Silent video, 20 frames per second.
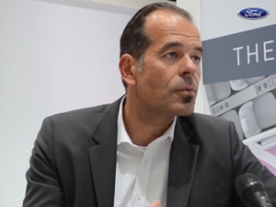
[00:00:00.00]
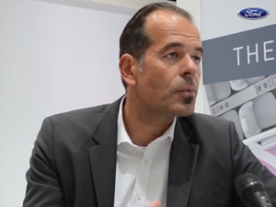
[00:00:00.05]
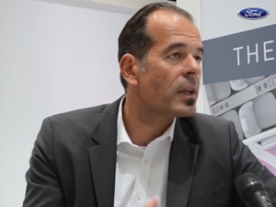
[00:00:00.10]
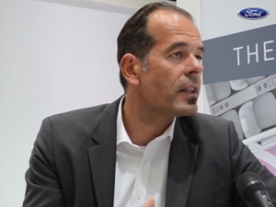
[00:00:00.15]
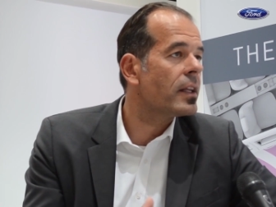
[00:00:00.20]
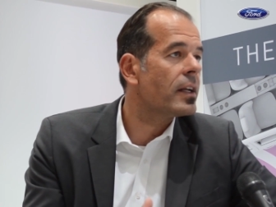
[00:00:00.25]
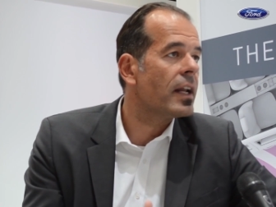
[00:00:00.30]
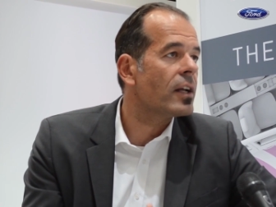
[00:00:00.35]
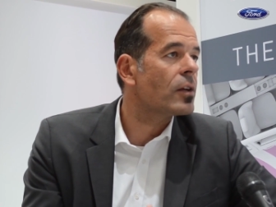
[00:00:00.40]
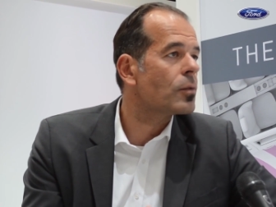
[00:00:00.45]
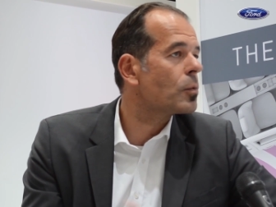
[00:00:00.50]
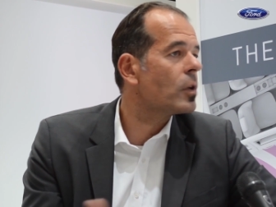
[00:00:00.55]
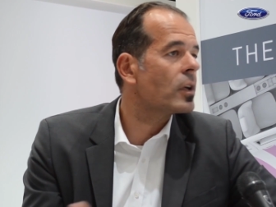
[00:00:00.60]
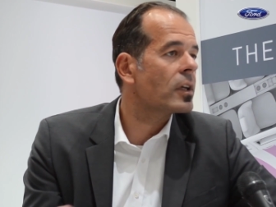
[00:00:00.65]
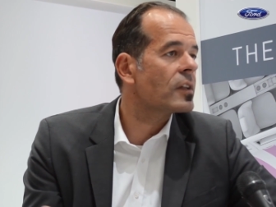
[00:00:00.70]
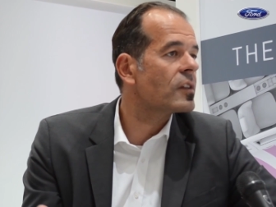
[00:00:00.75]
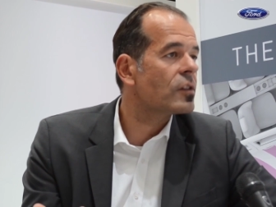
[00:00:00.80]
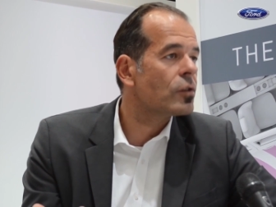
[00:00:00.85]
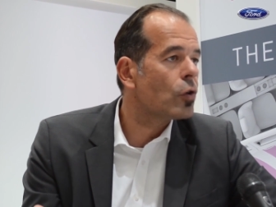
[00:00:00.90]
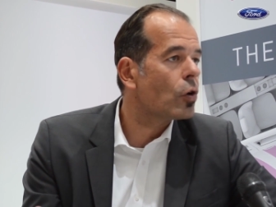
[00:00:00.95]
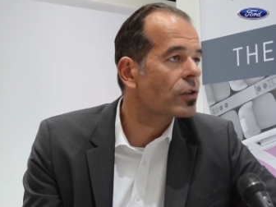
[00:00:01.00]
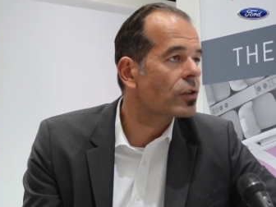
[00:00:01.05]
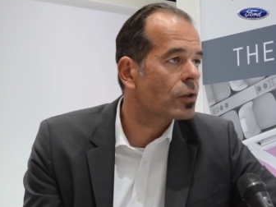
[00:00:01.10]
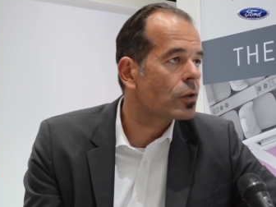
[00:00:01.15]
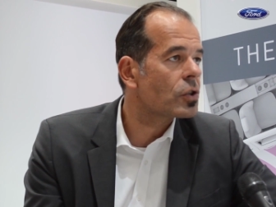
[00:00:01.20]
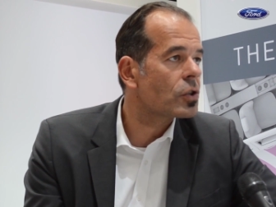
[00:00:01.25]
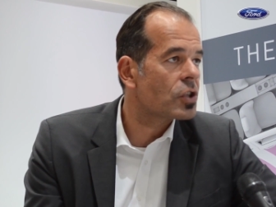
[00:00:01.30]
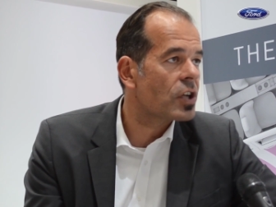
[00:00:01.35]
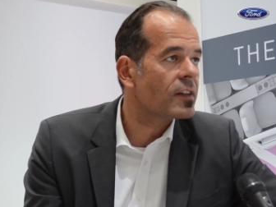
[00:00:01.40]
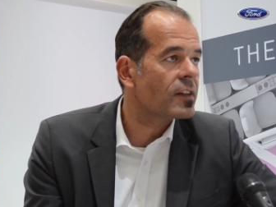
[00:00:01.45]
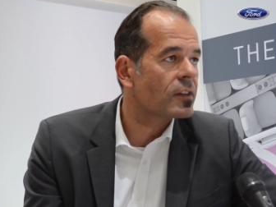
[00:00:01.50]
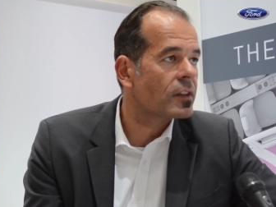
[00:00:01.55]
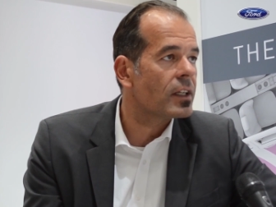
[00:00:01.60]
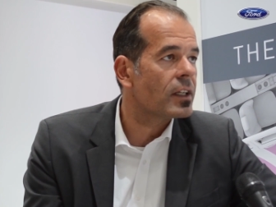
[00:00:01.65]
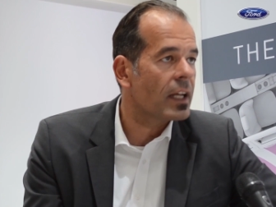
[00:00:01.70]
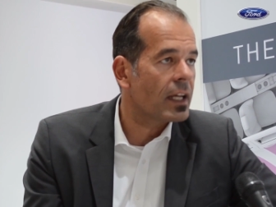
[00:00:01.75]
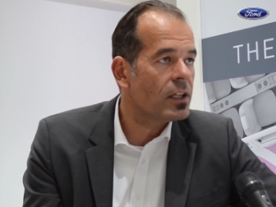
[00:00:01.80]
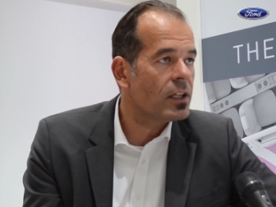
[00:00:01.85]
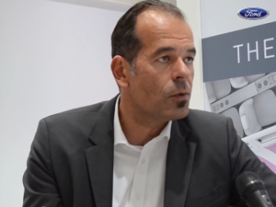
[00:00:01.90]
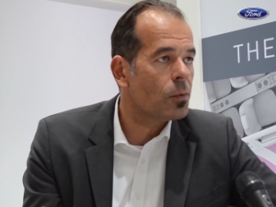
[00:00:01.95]
when the network is not congested
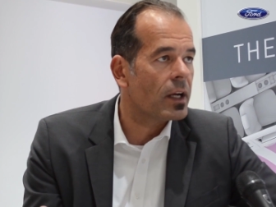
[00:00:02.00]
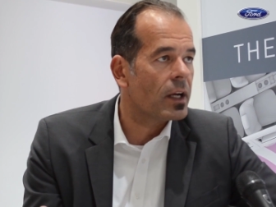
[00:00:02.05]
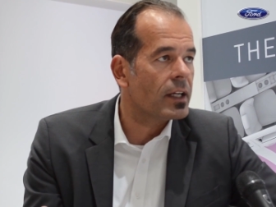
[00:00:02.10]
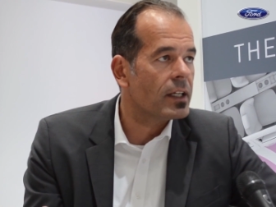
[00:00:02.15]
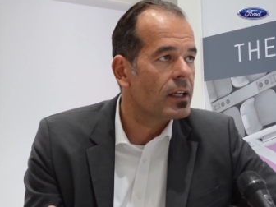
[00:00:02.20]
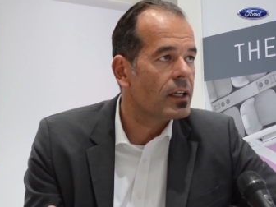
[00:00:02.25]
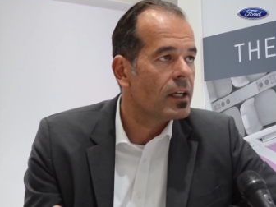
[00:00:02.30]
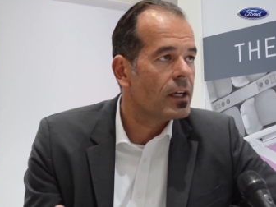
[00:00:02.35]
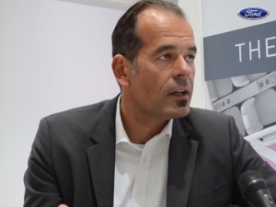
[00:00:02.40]
anyway.